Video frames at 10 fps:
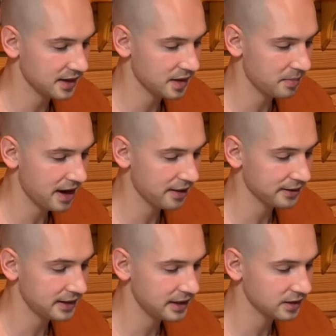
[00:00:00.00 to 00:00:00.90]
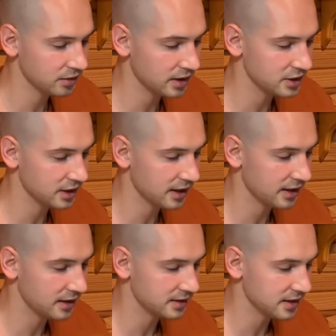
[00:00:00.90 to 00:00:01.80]
and the path leading to
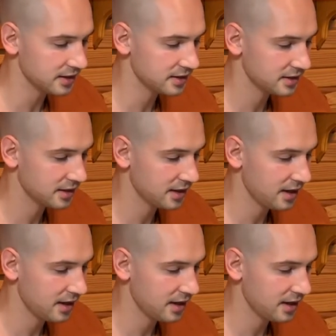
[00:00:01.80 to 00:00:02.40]
Rajagaha exists,